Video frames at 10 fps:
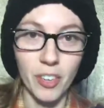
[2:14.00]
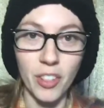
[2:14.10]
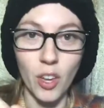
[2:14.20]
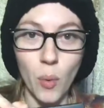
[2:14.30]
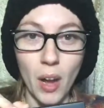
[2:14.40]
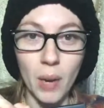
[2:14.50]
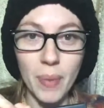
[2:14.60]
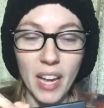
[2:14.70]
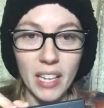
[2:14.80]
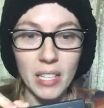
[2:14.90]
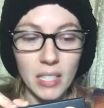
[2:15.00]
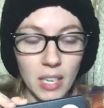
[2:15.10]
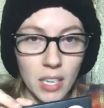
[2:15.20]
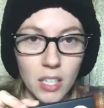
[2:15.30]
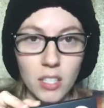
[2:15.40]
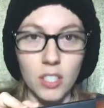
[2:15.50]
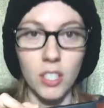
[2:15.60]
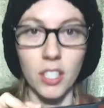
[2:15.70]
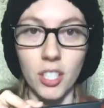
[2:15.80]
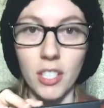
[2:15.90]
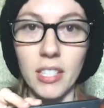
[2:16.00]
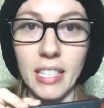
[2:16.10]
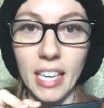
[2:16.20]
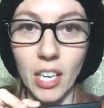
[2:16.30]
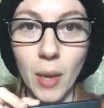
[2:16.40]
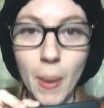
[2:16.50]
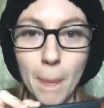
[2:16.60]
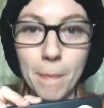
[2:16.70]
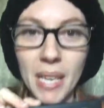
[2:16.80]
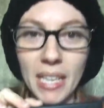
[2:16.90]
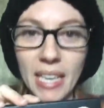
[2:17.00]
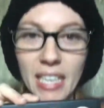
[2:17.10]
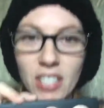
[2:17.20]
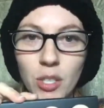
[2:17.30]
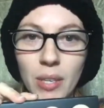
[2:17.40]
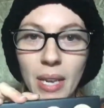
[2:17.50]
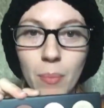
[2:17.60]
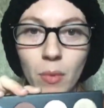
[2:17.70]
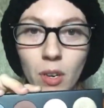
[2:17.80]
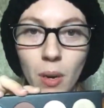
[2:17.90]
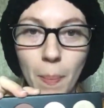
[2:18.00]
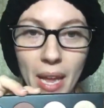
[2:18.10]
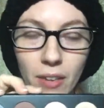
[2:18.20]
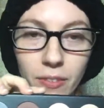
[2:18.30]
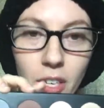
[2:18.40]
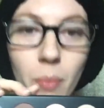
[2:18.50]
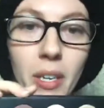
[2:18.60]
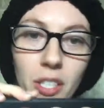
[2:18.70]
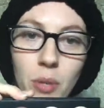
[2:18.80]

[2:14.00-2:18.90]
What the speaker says: the quad palette, adjusting here, because you get more bang for your buck.